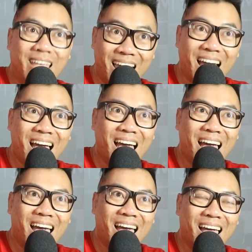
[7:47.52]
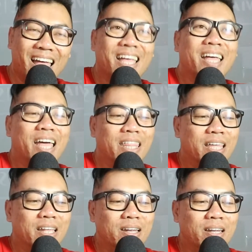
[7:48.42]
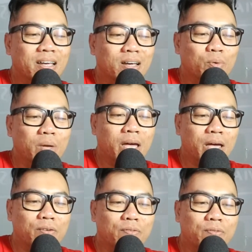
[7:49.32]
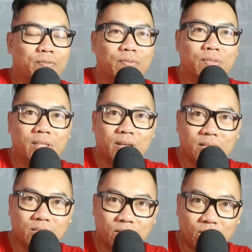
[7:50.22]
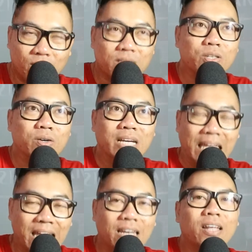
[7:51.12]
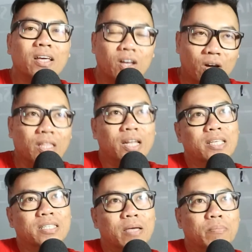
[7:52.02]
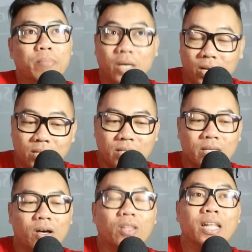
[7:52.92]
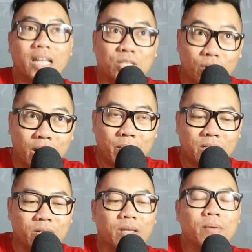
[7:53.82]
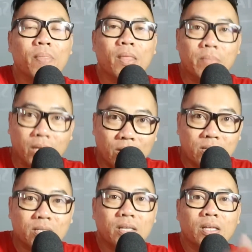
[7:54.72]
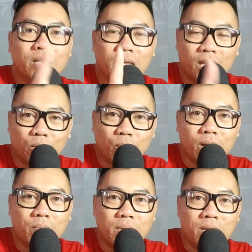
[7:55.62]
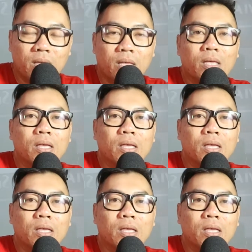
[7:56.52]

Yeah. And then we have the strongest joke again on the last time. Because, on the last joke, because it will be,